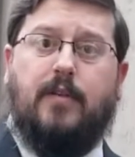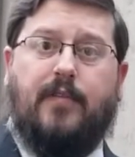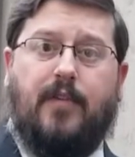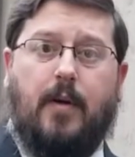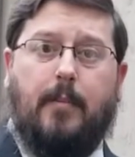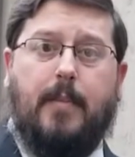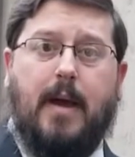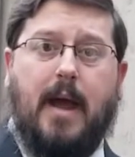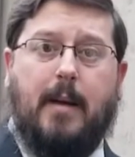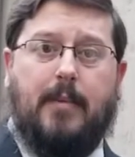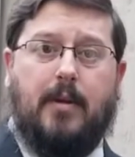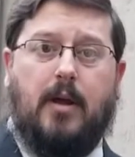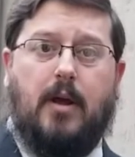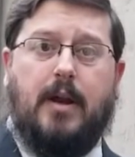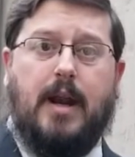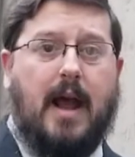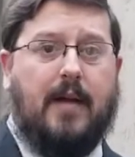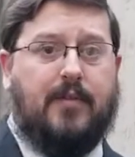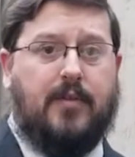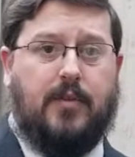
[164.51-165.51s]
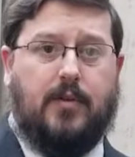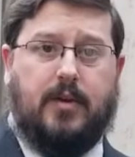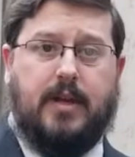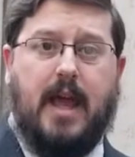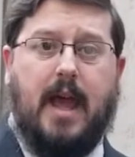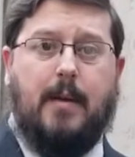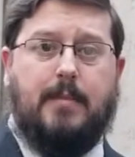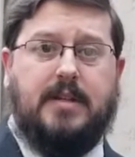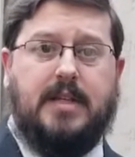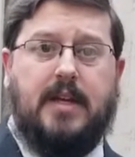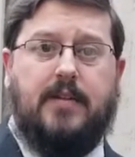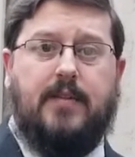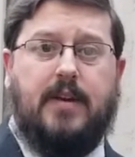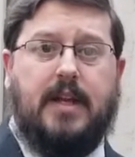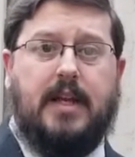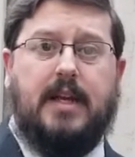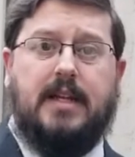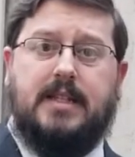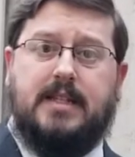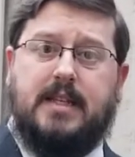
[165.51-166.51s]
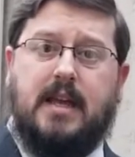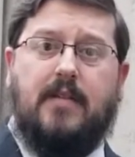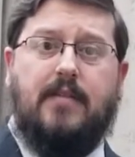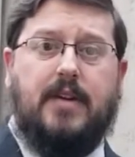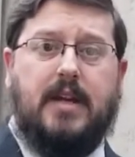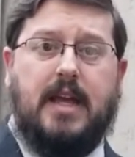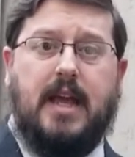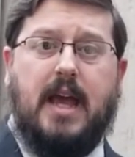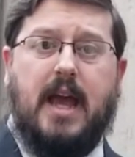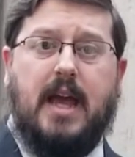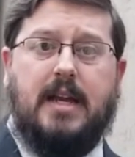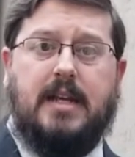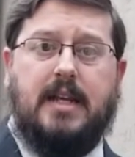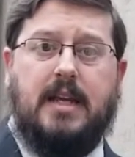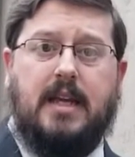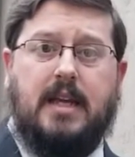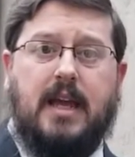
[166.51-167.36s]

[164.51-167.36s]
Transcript: from Babylon after their captivity in 70 AD,